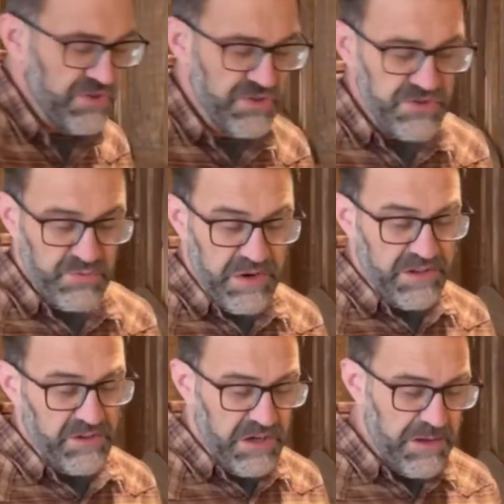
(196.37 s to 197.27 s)
use a
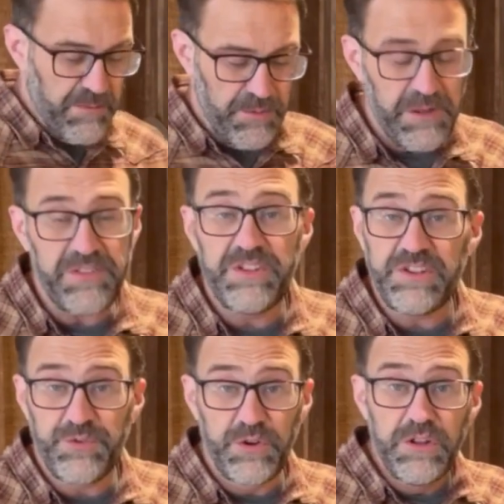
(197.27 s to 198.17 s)
regular light bulb like this
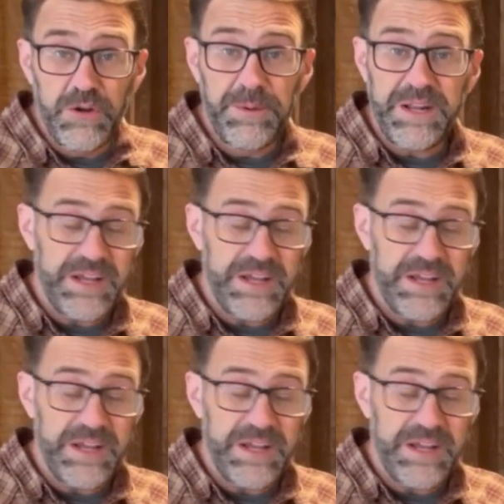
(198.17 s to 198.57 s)
for a little bit of